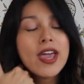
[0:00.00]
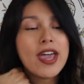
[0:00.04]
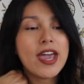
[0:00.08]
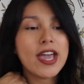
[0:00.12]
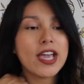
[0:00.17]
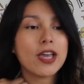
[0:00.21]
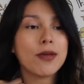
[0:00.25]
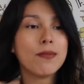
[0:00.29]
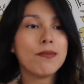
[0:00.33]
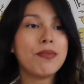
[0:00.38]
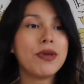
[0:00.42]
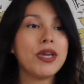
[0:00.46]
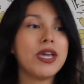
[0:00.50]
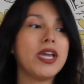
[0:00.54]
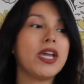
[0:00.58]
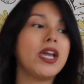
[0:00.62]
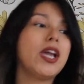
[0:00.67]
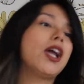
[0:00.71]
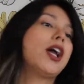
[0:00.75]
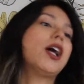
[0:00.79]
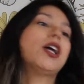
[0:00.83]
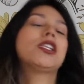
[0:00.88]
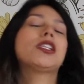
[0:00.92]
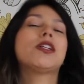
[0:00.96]
it can
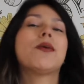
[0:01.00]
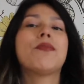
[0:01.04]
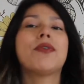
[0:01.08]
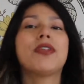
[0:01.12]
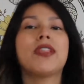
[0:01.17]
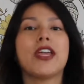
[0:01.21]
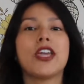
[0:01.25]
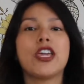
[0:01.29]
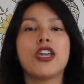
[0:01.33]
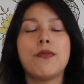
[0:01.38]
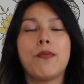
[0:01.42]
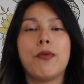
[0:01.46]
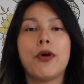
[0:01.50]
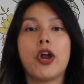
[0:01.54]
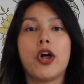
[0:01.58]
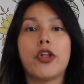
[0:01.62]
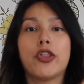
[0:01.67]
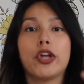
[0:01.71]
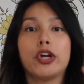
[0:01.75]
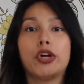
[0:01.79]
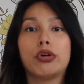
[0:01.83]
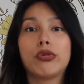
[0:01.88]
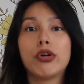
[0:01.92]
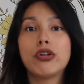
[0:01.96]
be something that you put
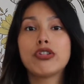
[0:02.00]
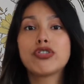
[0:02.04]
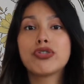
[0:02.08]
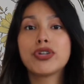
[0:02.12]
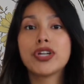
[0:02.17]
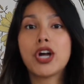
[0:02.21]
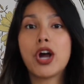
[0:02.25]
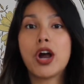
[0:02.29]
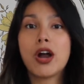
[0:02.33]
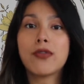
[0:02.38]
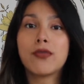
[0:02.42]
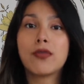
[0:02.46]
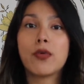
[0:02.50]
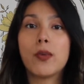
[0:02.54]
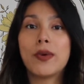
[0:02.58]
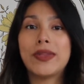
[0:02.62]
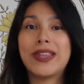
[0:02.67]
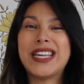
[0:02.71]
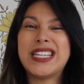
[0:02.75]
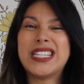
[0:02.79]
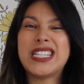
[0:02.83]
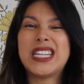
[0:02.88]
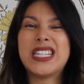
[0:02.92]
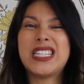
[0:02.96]
on the grocery cart for
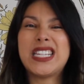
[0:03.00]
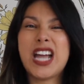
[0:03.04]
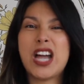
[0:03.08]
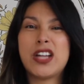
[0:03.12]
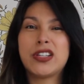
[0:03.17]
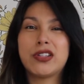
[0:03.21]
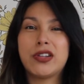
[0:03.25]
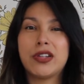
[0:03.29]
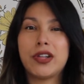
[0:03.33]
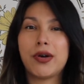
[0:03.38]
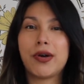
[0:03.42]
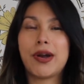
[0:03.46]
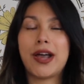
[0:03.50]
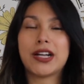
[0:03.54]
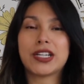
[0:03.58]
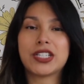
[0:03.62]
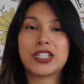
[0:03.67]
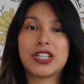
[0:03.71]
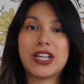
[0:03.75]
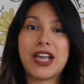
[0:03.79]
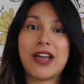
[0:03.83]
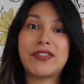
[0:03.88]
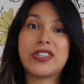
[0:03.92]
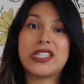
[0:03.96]
when they sit down so they don't
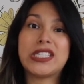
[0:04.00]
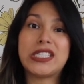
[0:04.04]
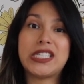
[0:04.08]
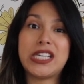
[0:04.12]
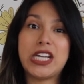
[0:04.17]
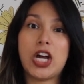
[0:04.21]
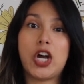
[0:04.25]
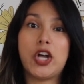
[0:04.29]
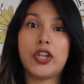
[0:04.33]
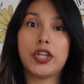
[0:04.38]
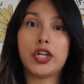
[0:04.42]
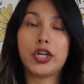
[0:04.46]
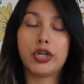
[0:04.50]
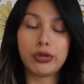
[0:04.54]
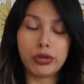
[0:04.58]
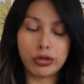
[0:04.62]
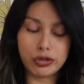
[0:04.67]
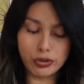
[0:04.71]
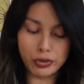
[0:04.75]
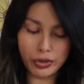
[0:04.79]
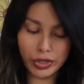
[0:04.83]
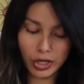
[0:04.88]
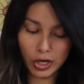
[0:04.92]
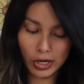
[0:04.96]
actually have to sit on the
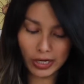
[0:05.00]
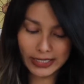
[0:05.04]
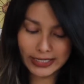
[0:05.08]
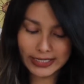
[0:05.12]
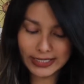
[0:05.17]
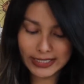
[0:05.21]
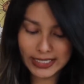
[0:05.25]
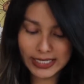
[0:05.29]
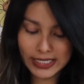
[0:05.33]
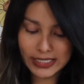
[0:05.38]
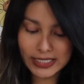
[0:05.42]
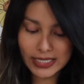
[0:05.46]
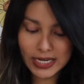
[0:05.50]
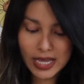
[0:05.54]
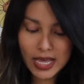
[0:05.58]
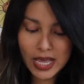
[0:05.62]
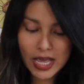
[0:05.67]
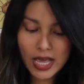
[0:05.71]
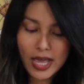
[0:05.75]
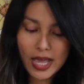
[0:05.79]
grocery cart seat.